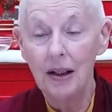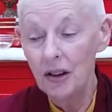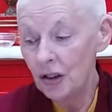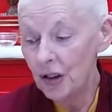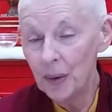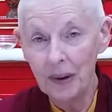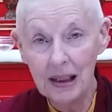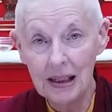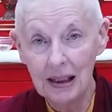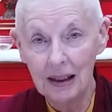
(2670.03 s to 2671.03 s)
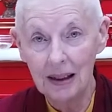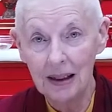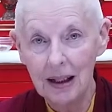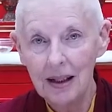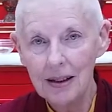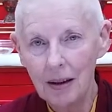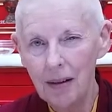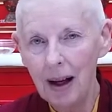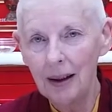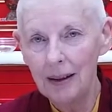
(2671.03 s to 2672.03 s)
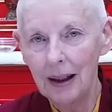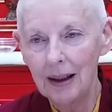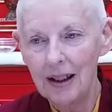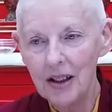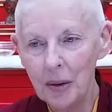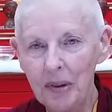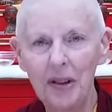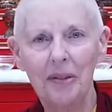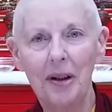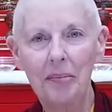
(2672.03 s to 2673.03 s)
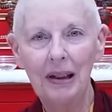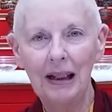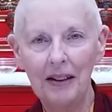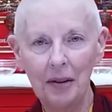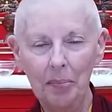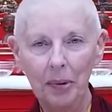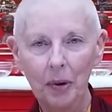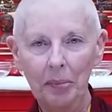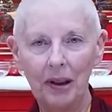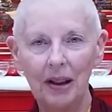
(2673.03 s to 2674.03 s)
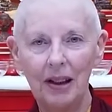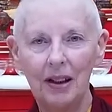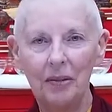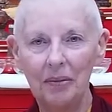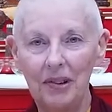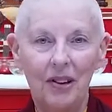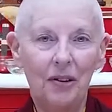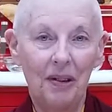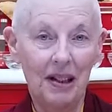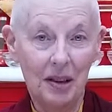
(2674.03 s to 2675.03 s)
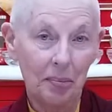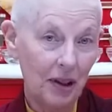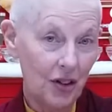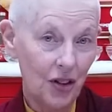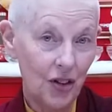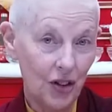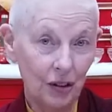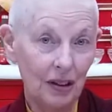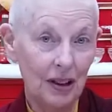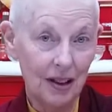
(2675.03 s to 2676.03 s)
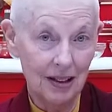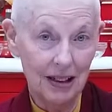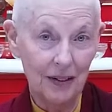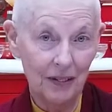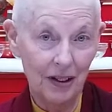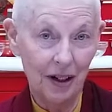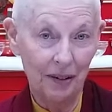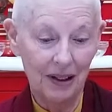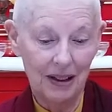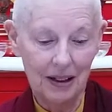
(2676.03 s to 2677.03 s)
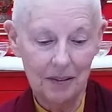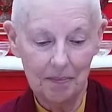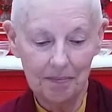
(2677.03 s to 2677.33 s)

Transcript: You're just wasting it. So like that, we don't want to be like the pauper who has the precious jewel and doesn't even know it.